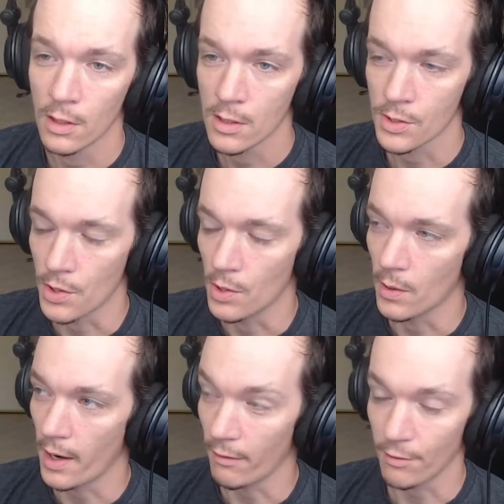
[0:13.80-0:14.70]
So
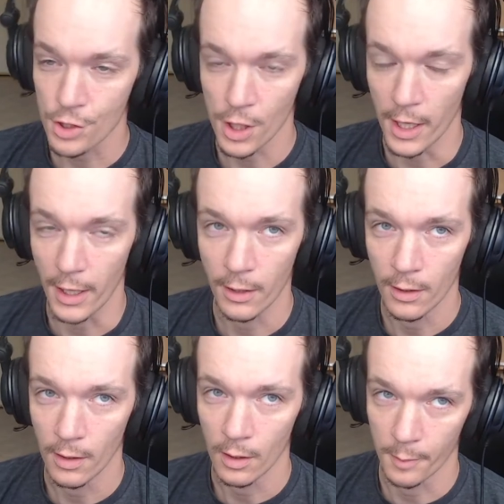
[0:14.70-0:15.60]
I have a shed
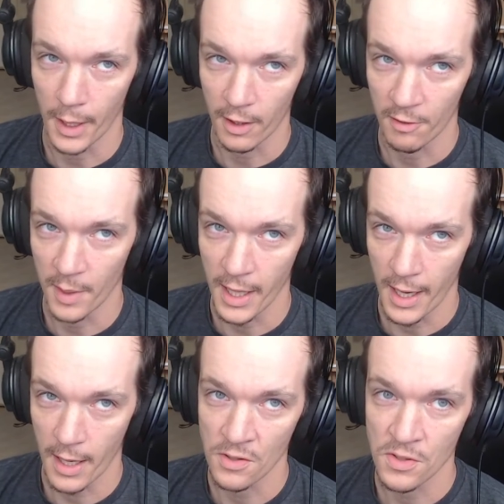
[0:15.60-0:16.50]
on the back of my
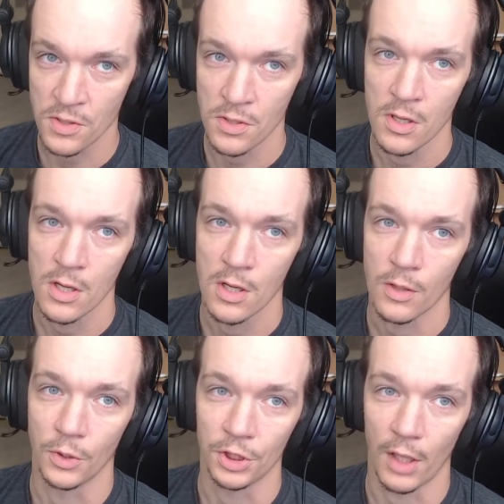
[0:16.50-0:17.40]
house,
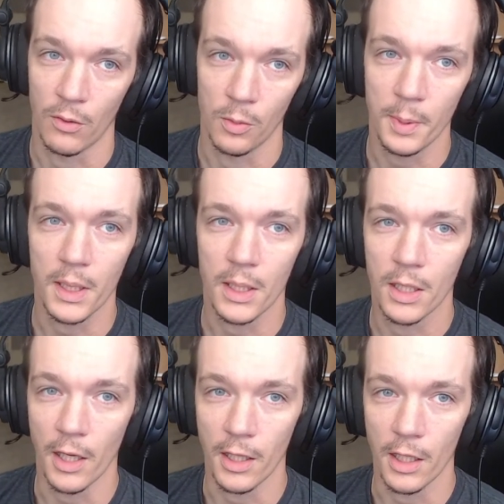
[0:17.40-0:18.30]
which I will be
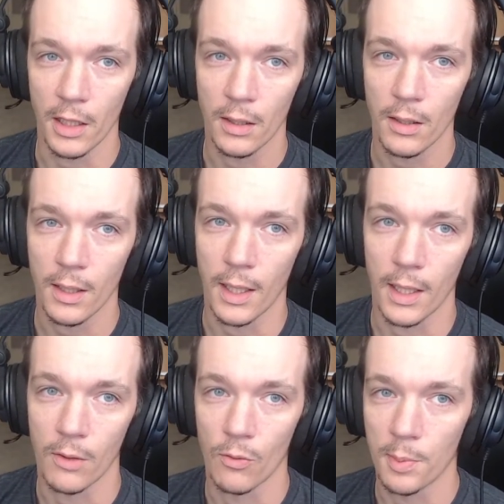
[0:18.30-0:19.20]
gutting
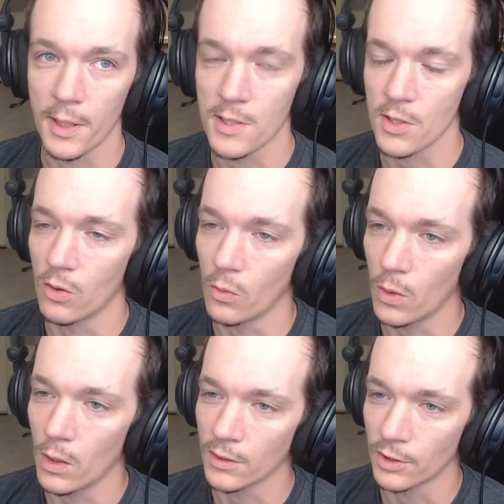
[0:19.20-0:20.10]
and replacing all the
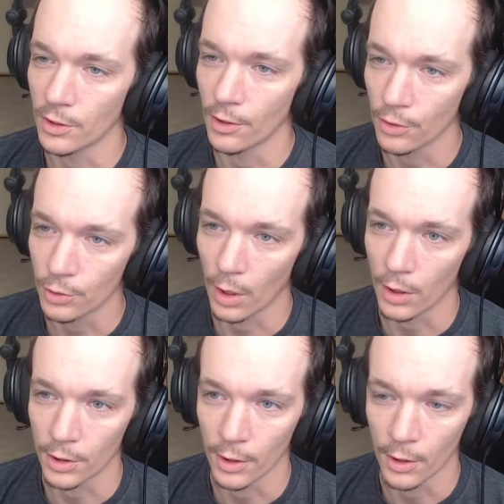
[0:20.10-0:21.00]
walls, internal
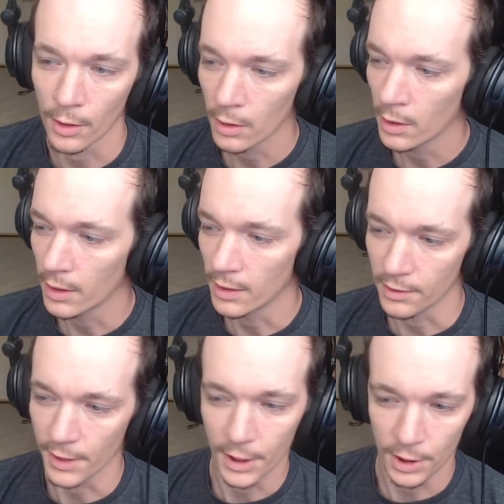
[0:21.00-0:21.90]
structure,
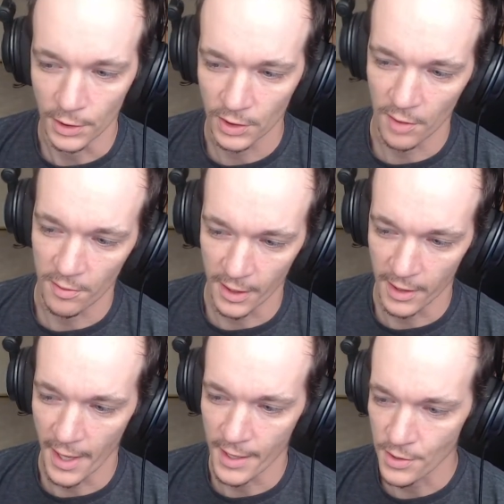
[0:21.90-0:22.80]
insulation, stuff like
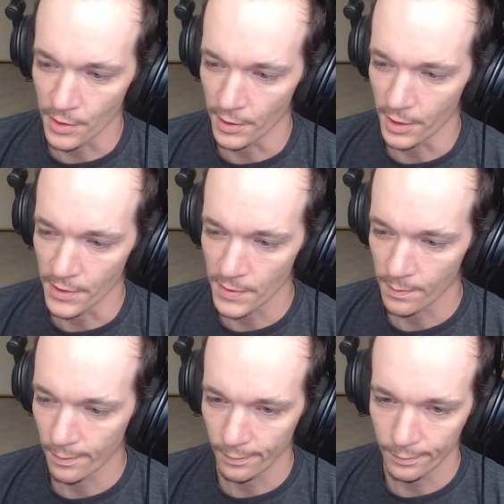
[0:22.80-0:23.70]
that. So that is
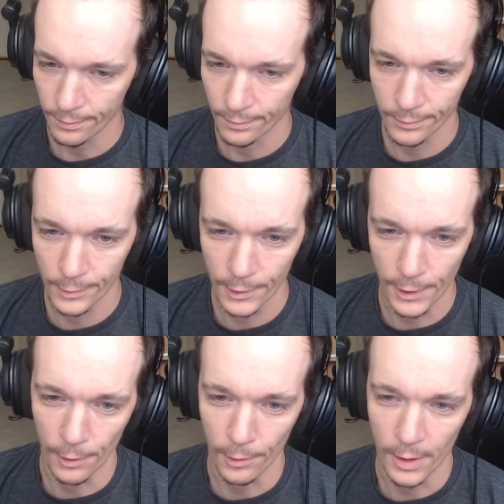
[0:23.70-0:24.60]

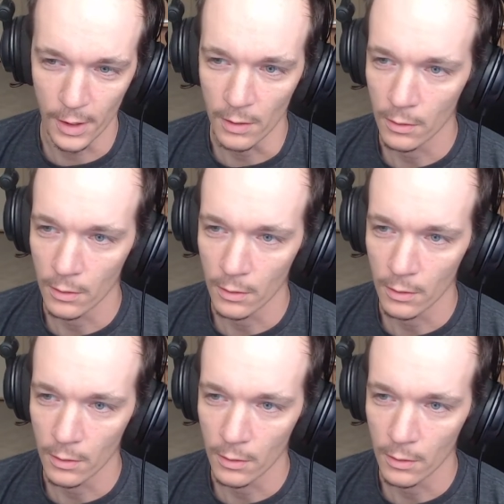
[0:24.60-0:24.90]
literally